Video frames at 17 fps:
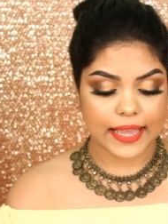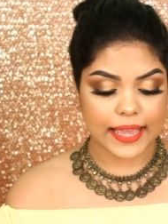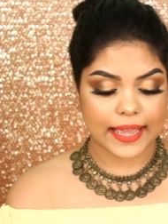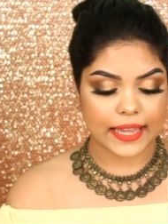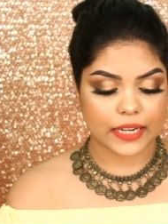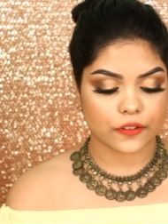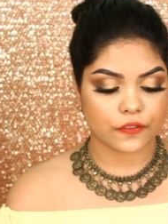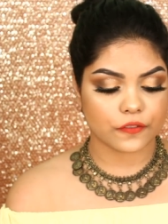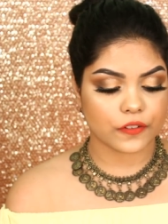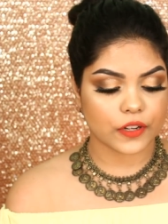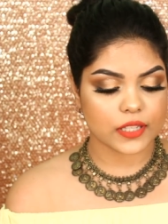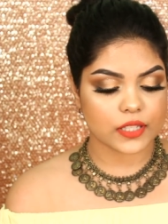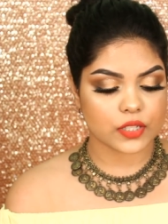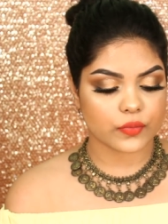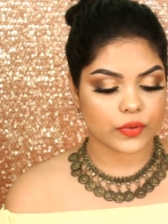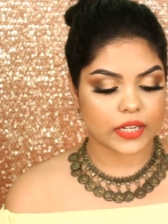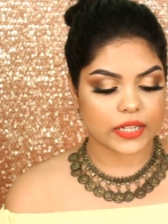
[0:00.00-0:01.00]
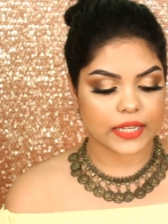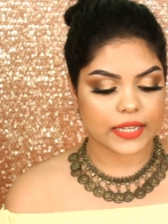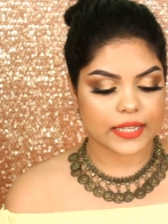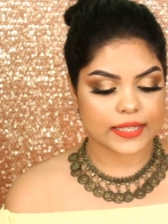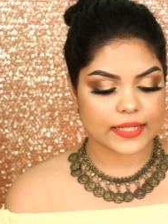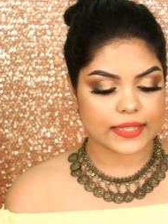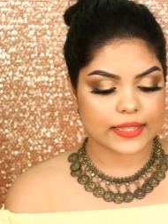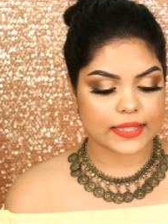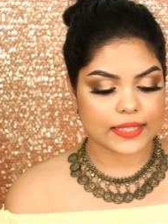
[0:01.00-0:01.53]
and first one
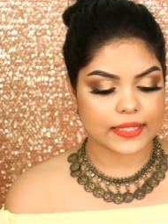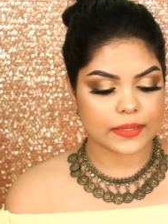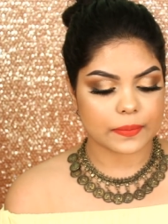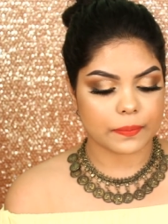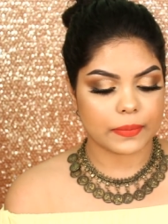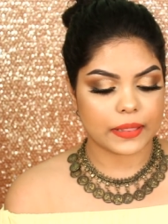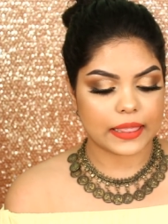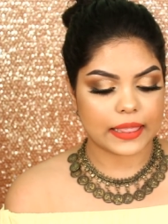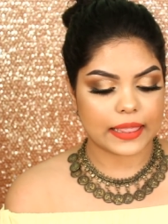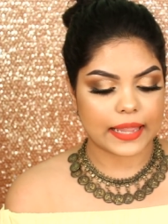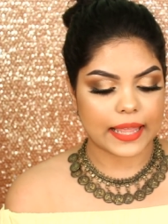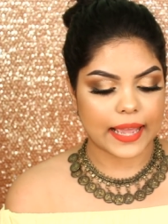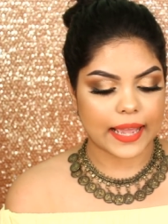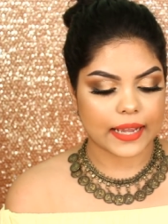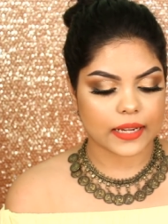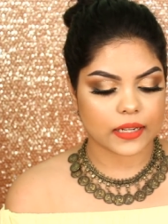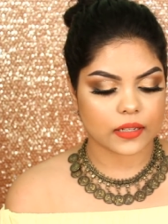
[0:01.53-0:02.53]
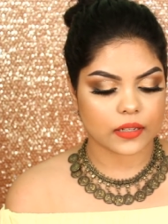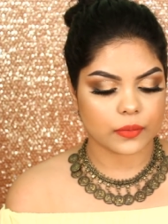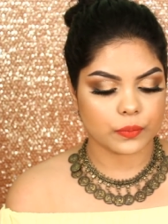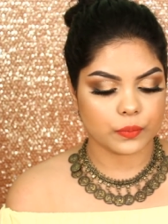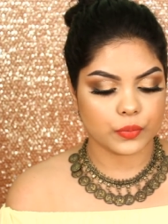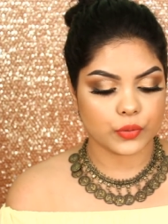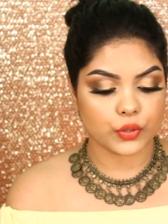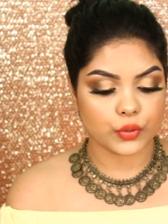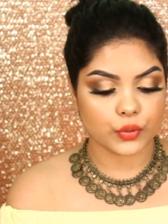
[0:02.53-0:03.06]
is this black
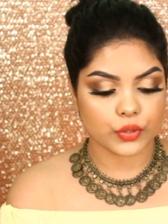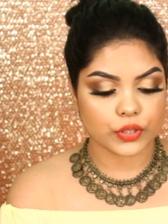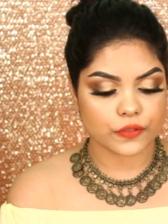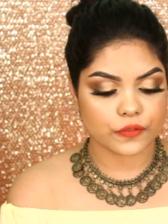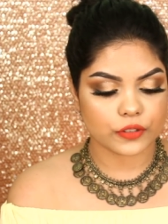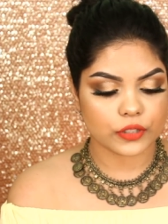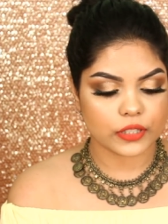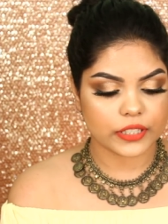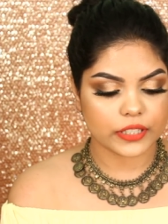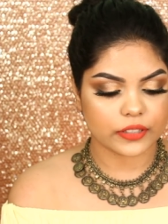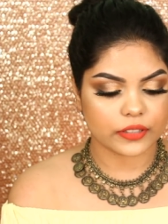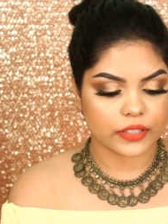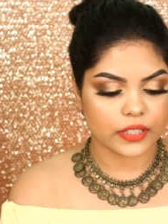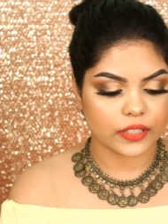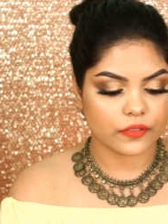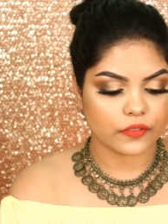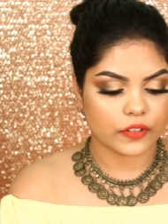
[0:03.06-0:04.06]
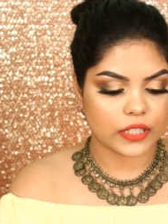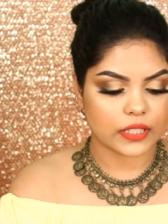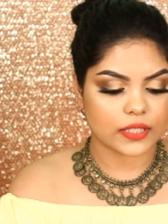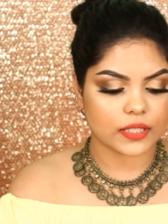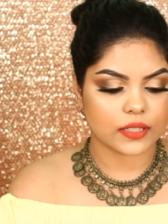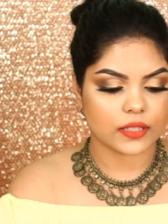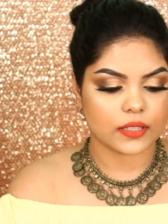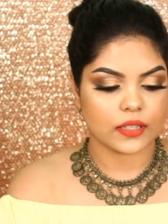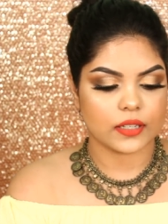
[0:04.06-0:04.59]
beautiful earring. Wait,
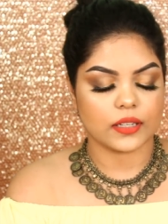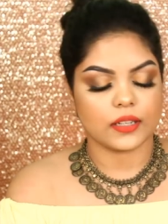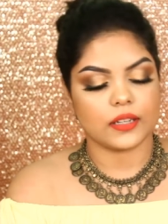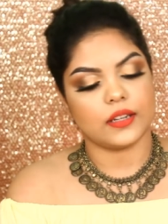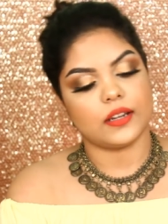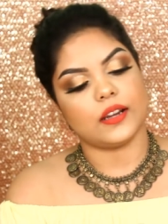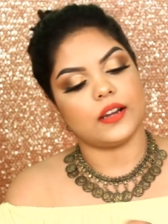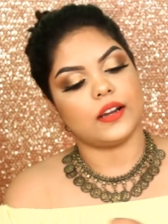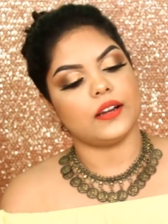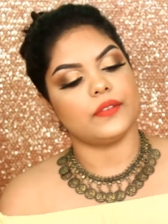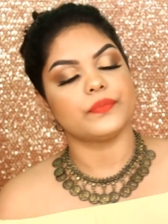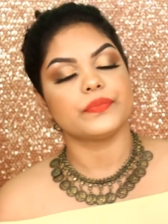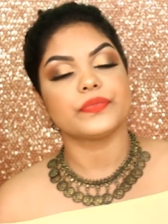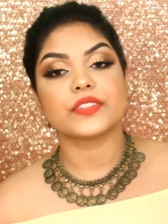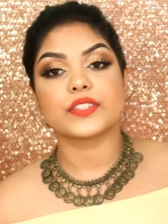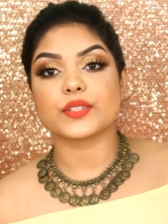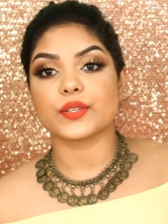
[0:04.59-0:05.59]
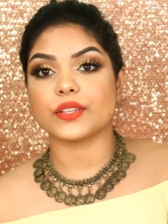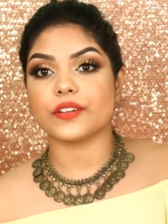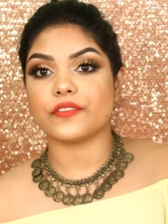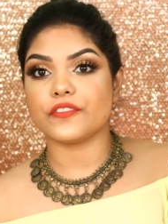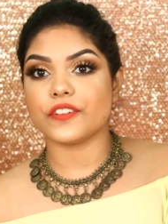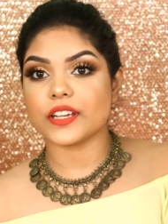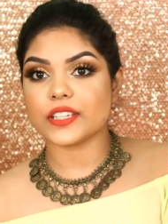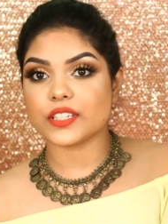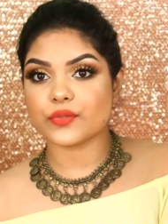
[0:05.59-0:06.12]
so the
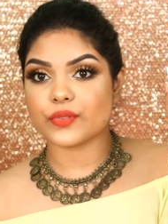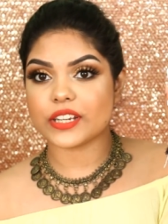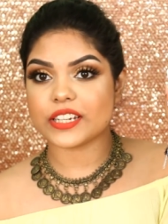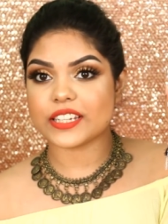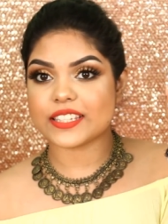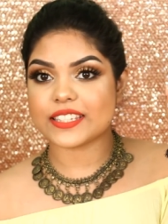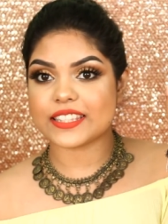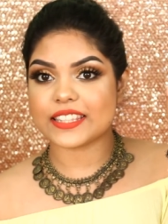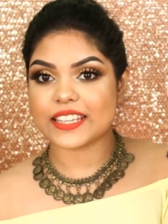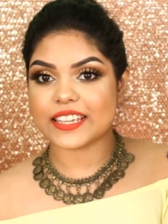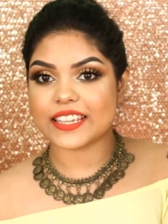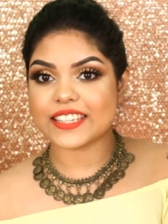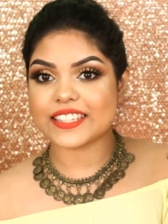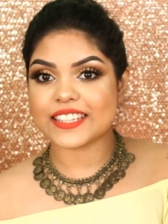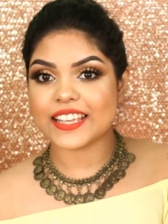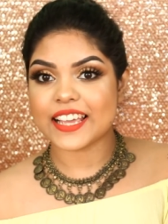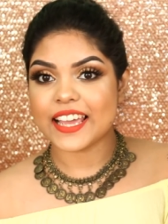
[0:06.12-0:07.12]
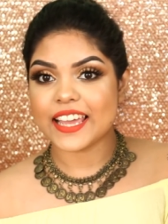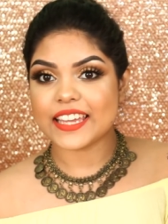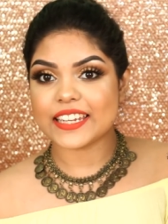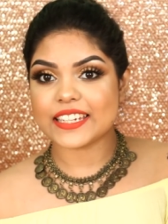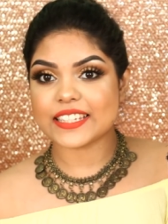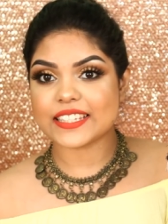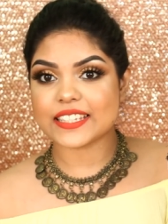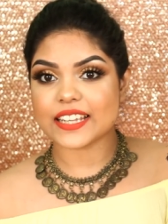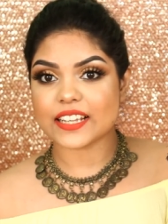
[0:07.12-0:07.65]
first one is this. It
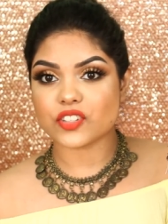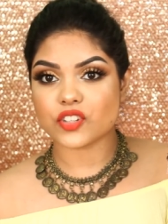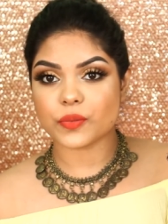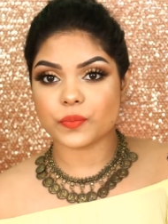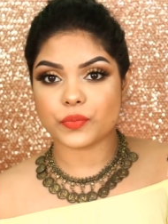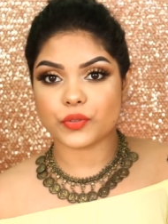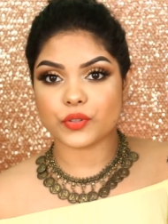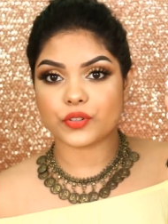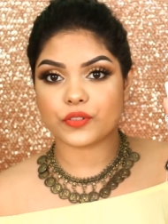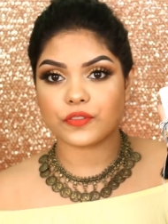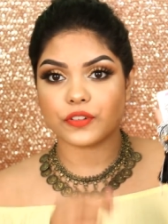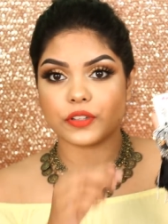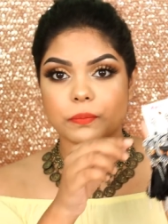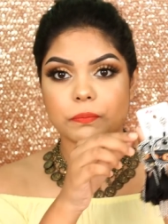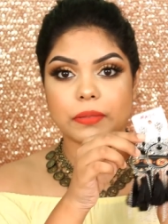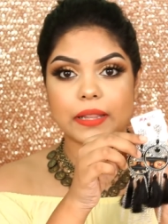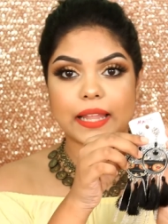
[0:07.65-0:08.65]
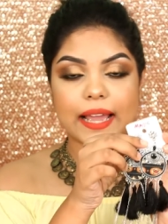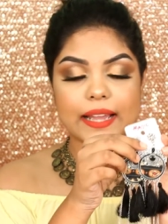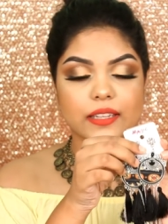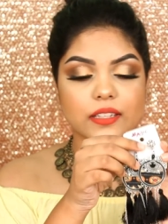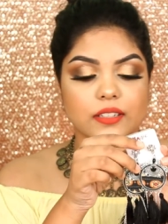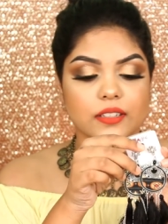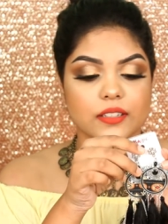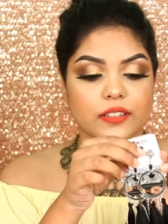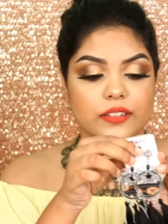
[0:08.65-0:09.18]
is such a beautiful black
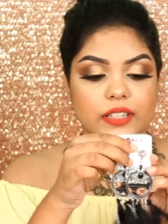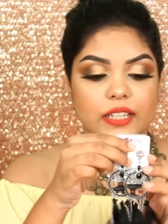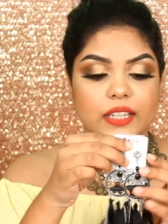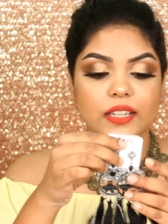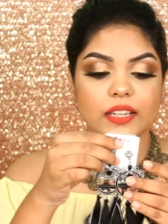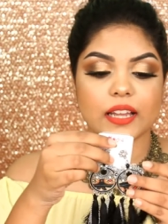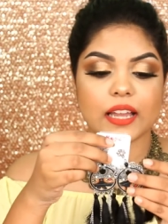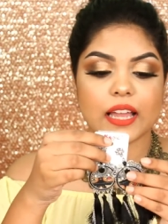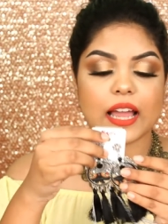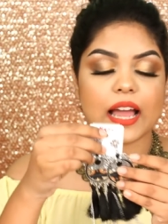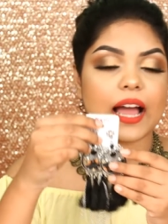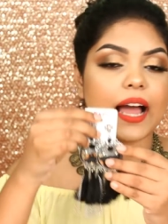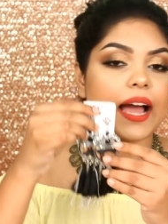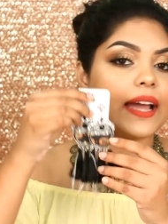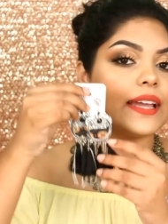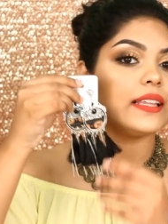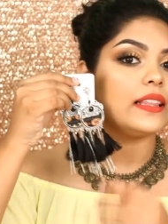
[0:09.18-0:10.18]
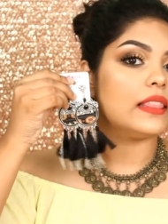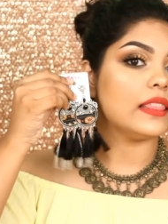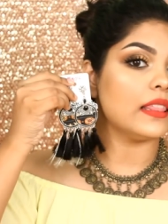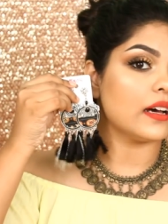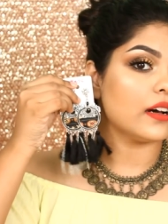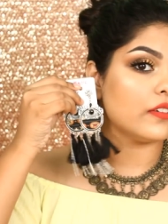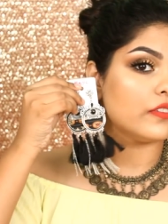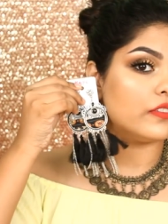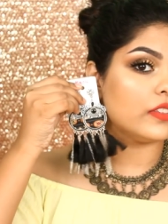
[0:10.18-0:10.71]
earring. I
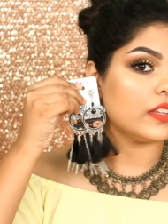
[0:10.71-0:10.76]
love